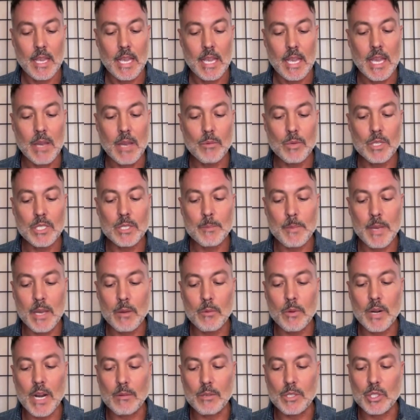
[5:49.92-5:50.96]
He was me
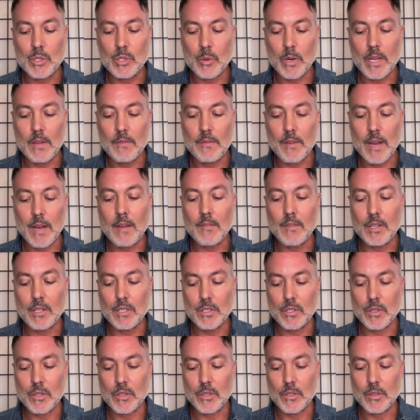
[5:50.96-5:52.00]
when I was 25
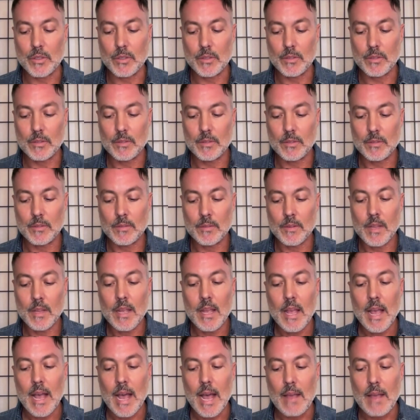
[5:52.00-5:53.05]
years old.
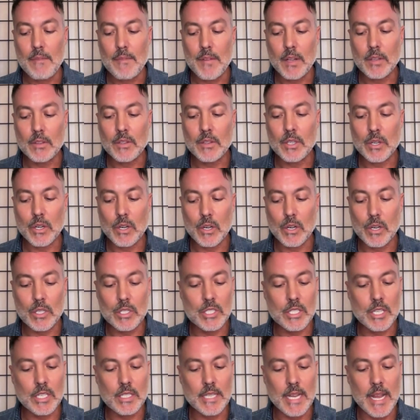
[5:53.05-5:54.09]
I felt the
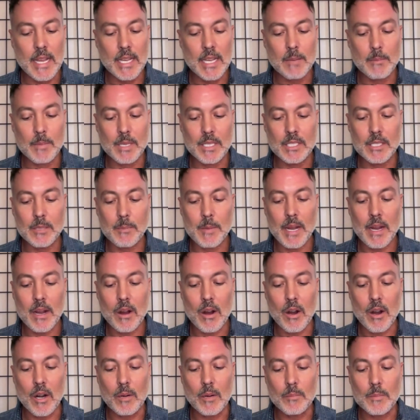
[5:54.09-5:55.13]
urge to take him into my
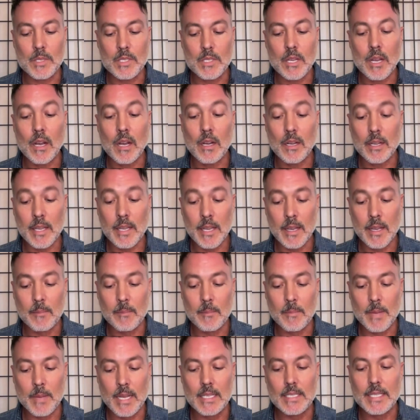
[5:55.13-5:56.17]
arms, hug
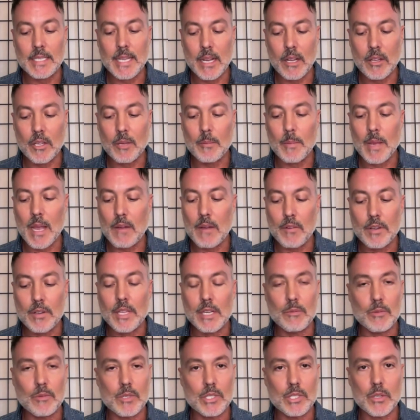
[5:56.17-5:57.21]
him, and tell him
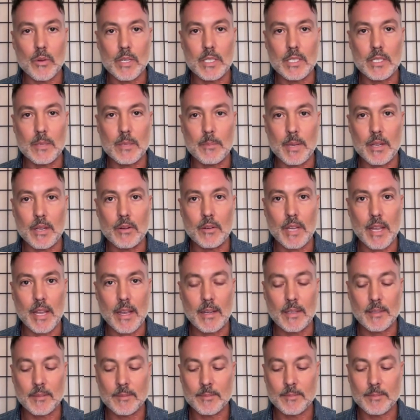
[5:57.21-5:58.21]
everything was going to be okay.